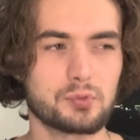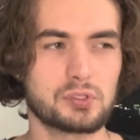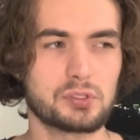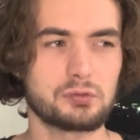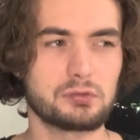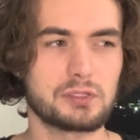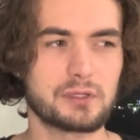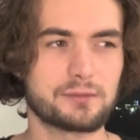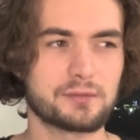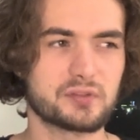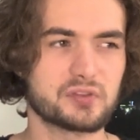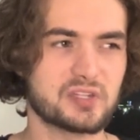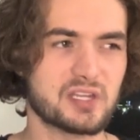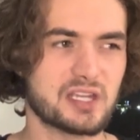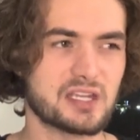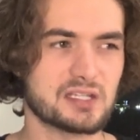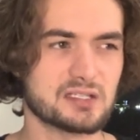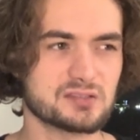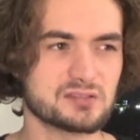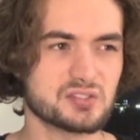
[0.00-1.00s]
do different
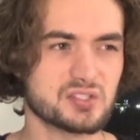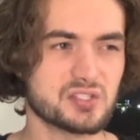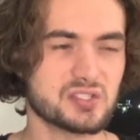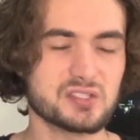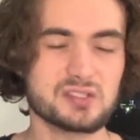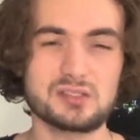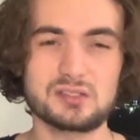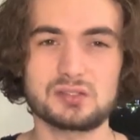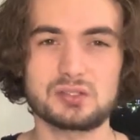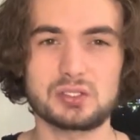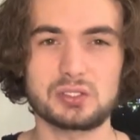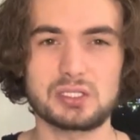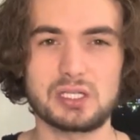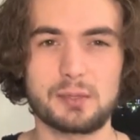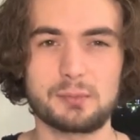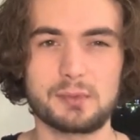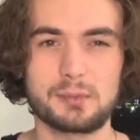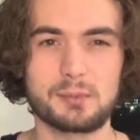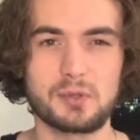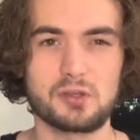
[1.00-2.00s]
things to
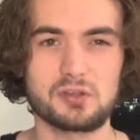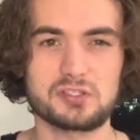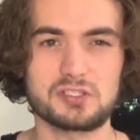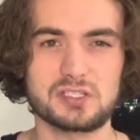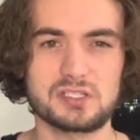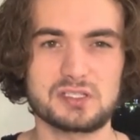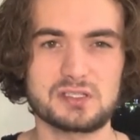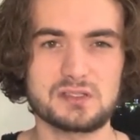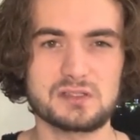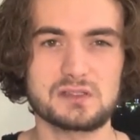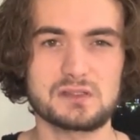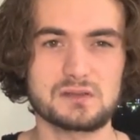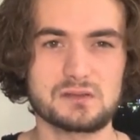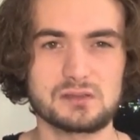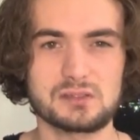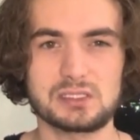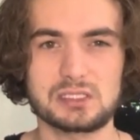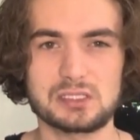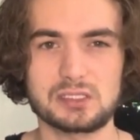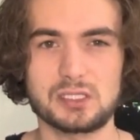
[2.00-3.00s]
numb emotions.
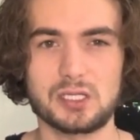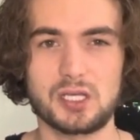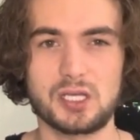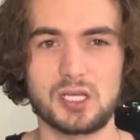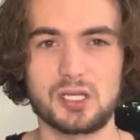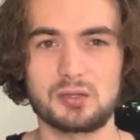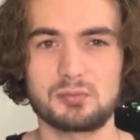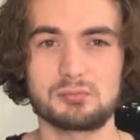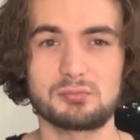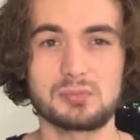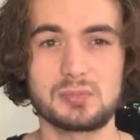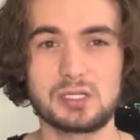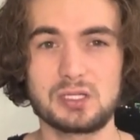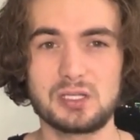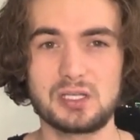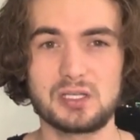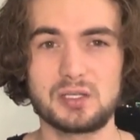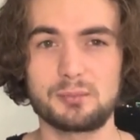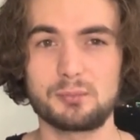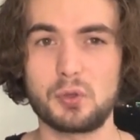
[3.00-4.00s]

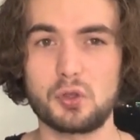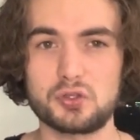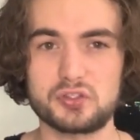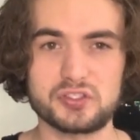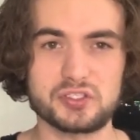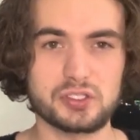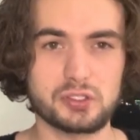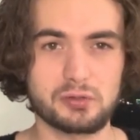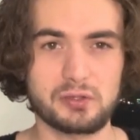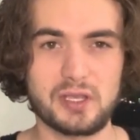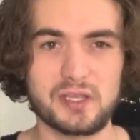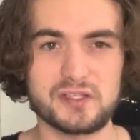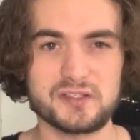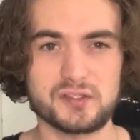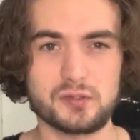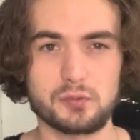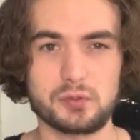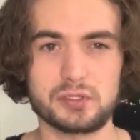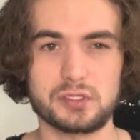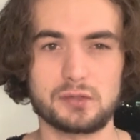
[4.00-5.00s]
Most of you guys
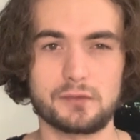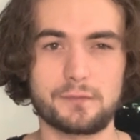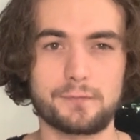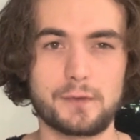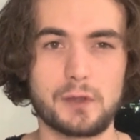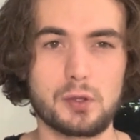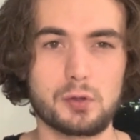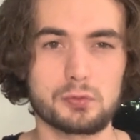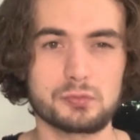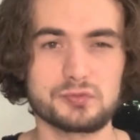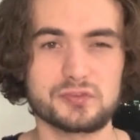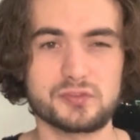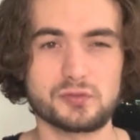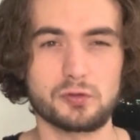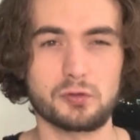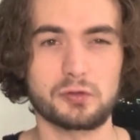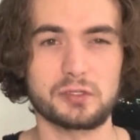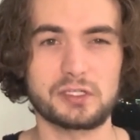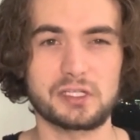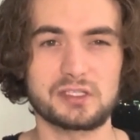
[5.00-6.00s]
do with your phone,
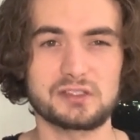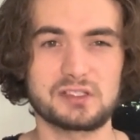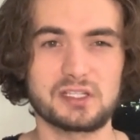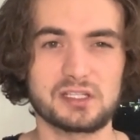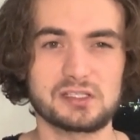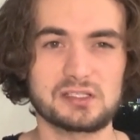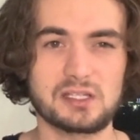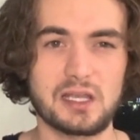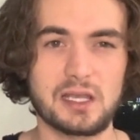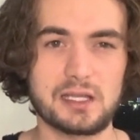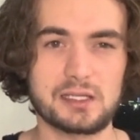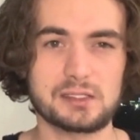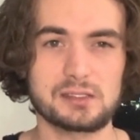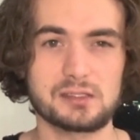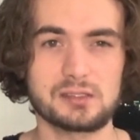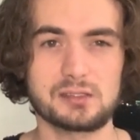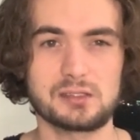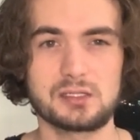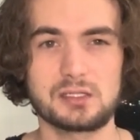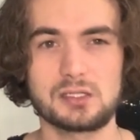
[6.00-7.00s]
scrolling on TikTok.
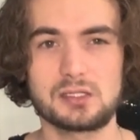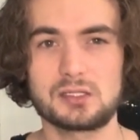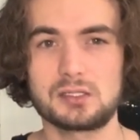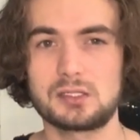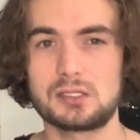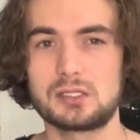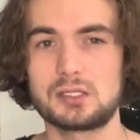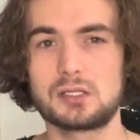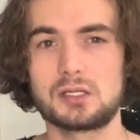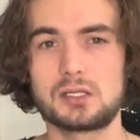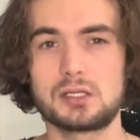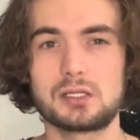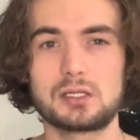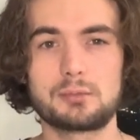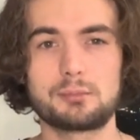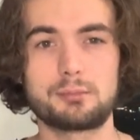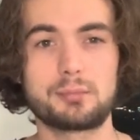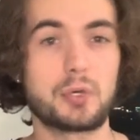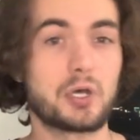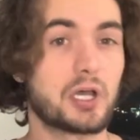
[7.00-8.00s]

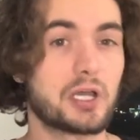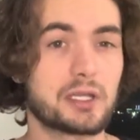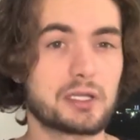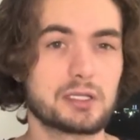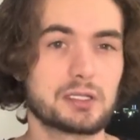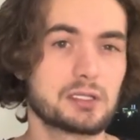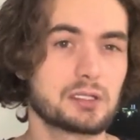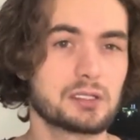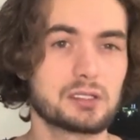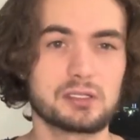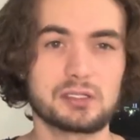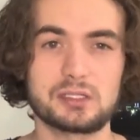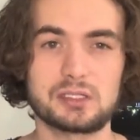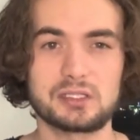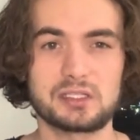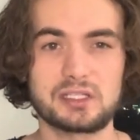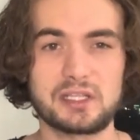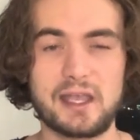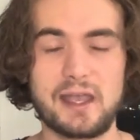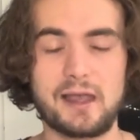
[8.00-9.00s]
But
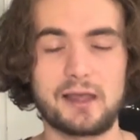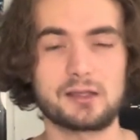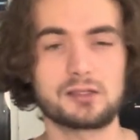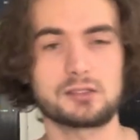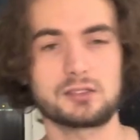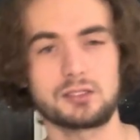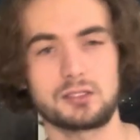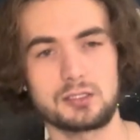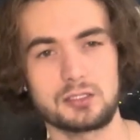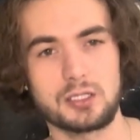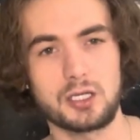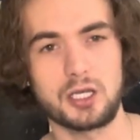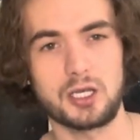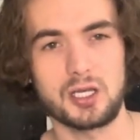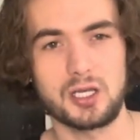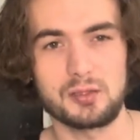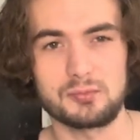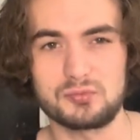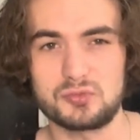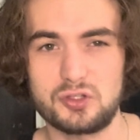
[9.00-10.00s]
yeah,
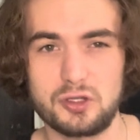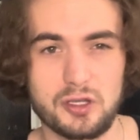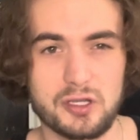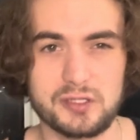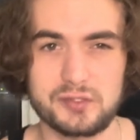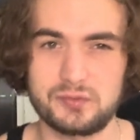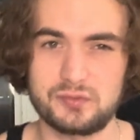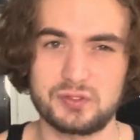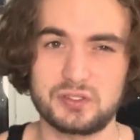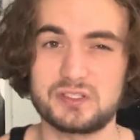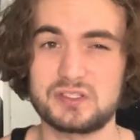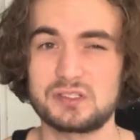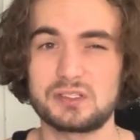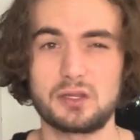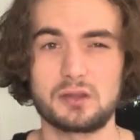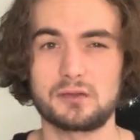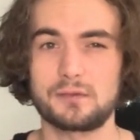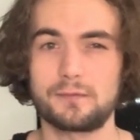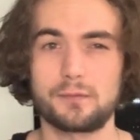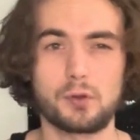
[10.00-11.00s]
drugs are just
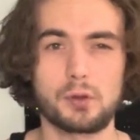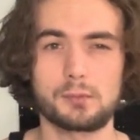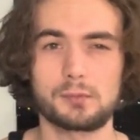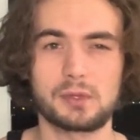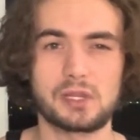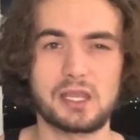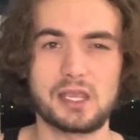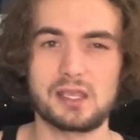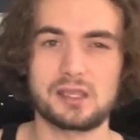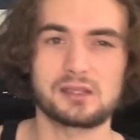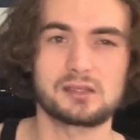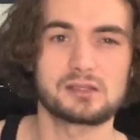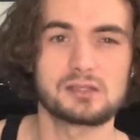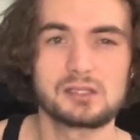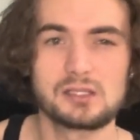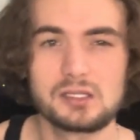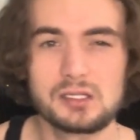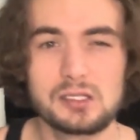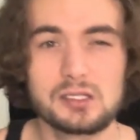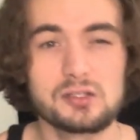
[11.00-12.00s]
another form of that.
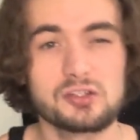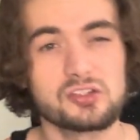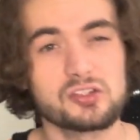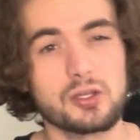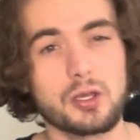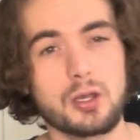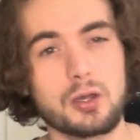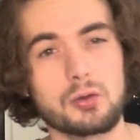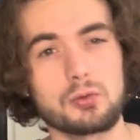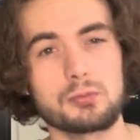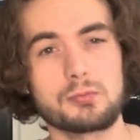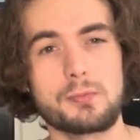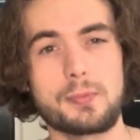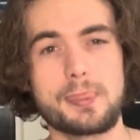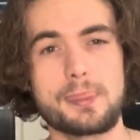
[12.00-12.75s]
So